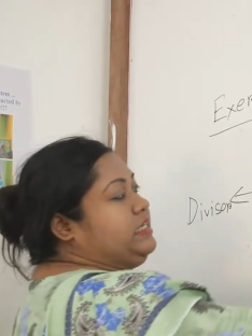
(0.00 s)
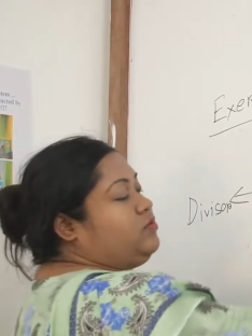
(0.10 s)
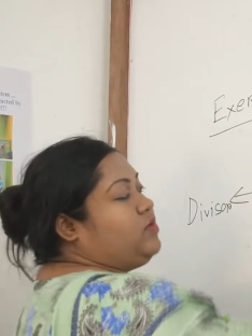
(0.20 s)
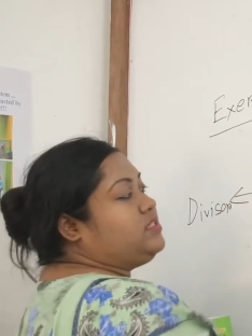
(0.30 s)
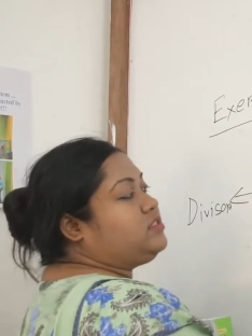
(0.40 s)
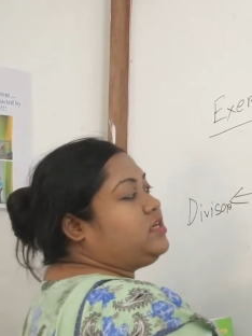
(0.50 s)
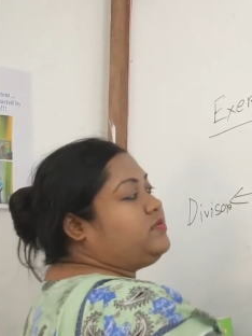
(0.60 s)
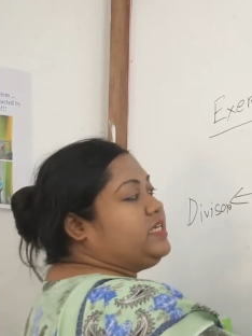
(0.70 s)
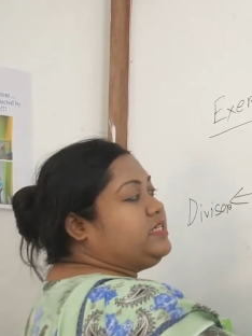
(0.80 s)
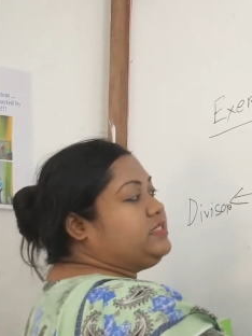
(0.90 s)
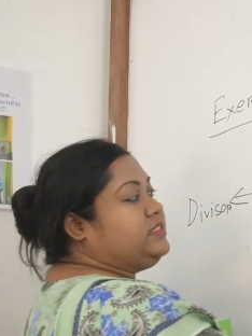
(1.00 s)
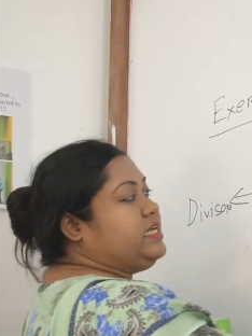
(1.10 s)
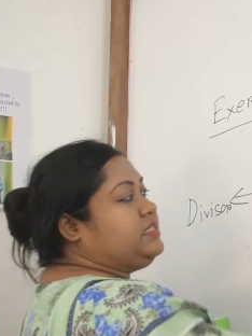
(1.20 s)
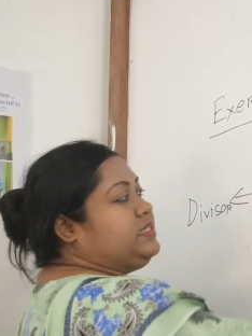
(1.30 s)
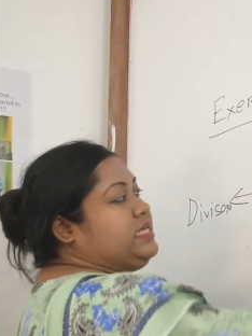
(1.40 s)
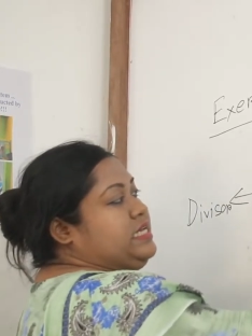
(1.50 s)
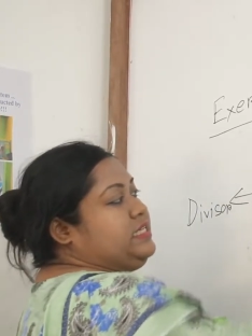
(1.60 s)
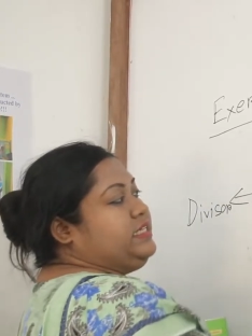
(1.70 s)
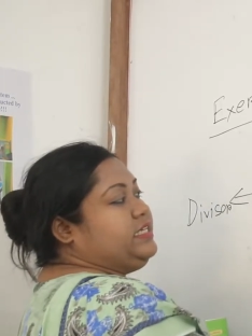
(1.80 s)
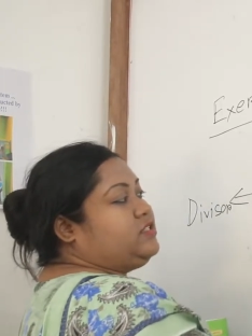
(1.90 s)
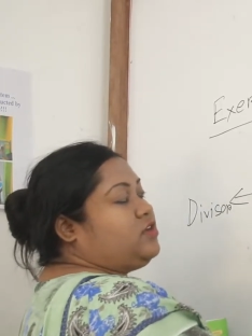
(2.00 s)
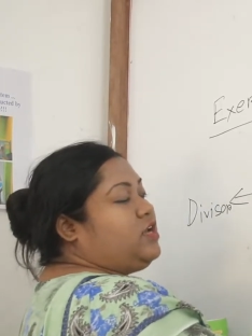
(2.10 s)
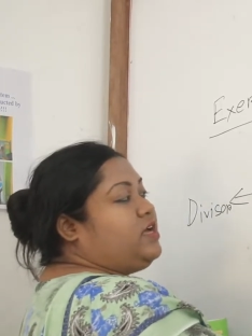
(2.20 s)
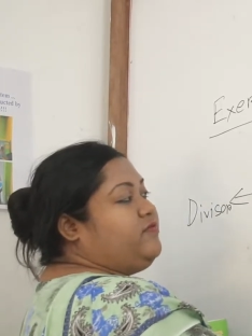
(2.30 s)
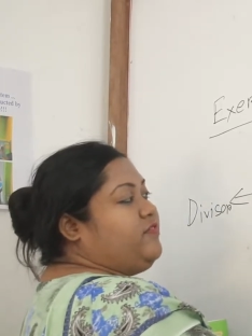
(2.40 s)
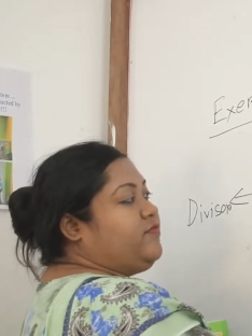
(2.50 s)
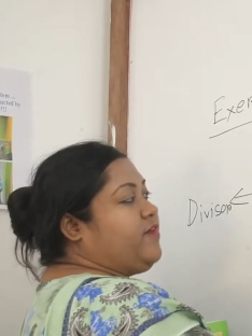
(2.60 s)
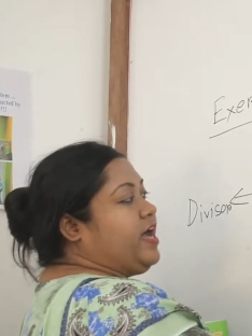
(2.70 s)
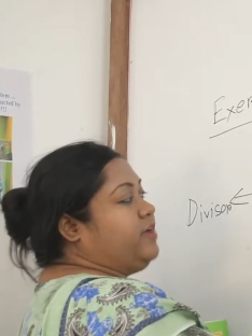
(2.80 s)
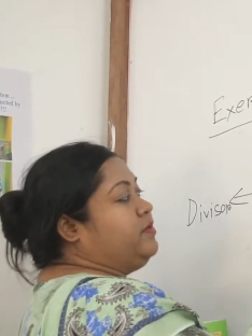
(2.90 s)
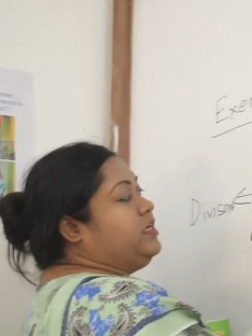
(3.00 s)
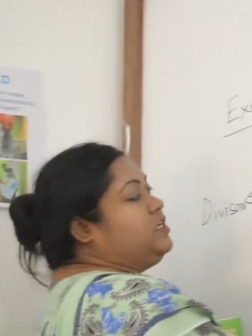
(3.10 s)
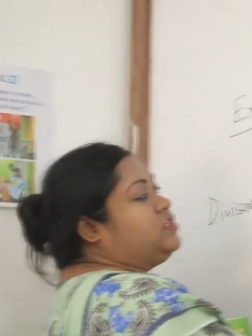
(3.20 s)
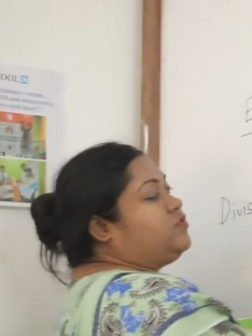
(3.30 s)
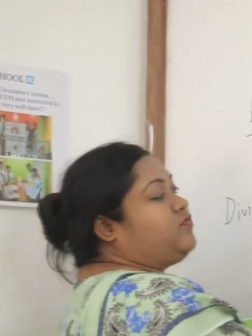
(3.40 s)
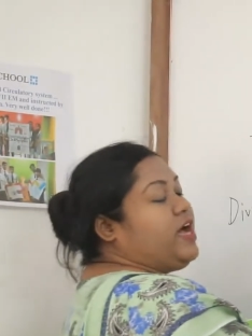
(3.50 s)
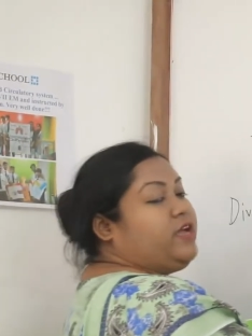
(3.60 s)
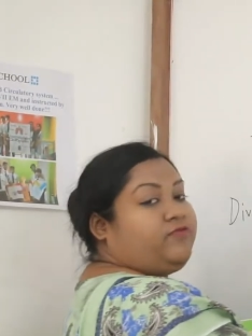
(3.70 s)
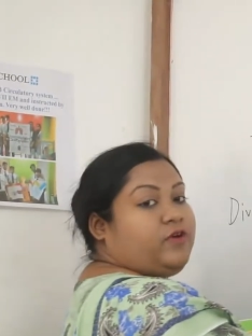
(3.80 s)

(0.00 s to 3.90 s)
In ones column there is 6, tens column 5. So 5